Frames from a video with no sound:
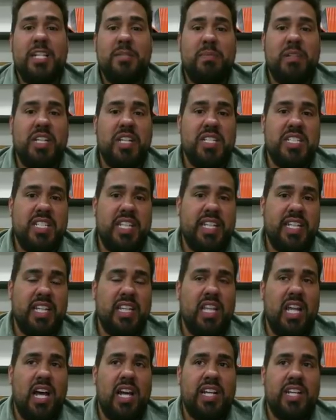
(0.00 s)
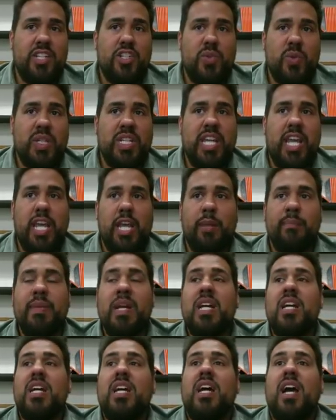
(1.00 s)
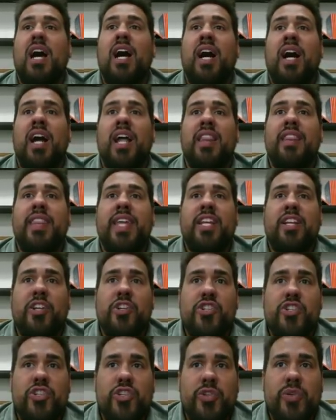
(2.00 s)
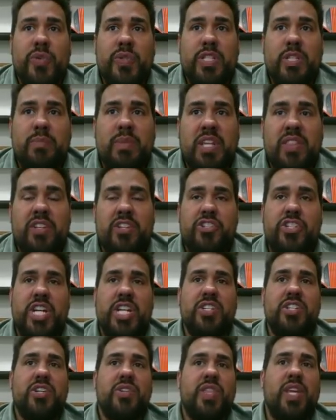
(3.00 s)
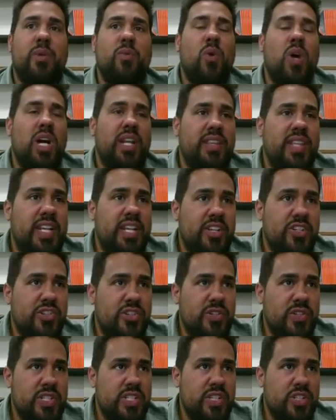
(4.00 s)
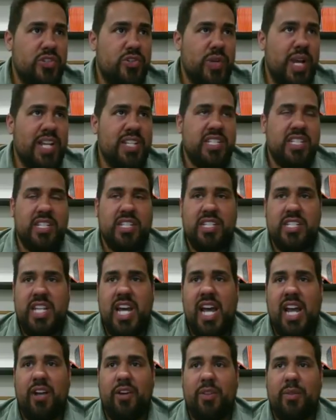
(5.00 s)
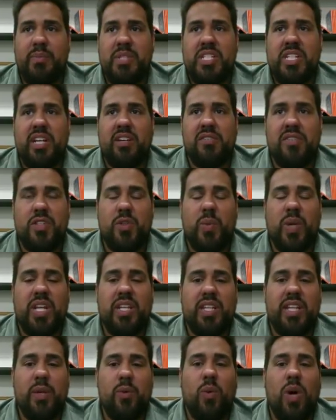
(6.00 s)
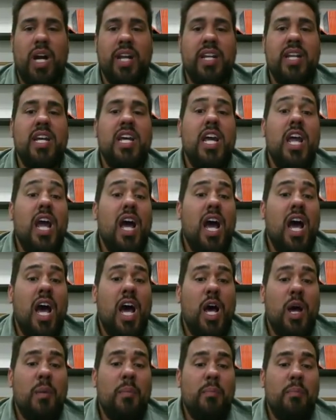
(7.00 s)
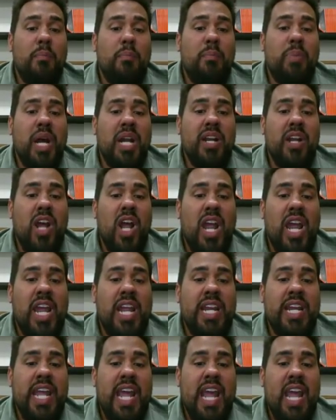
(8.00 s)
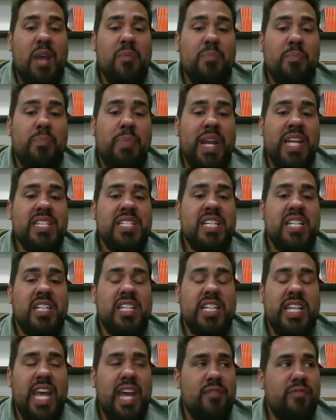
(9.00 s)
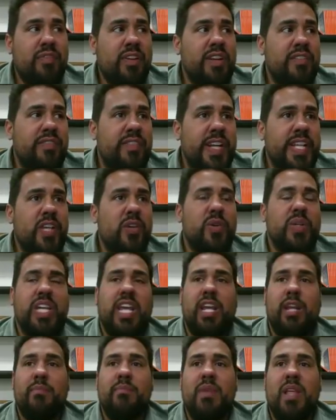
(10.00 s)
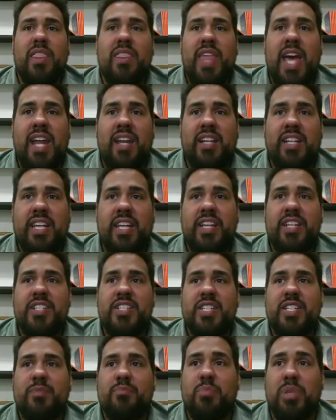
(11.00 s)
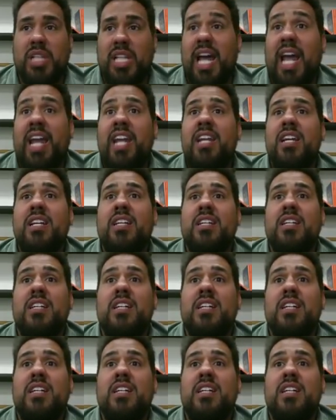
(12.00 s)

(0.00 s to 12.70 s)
that's because they can log into a game. They could choose to be the gender they want. They could choose to dress and style themselves the way that they want. But in basically every video game that kids play,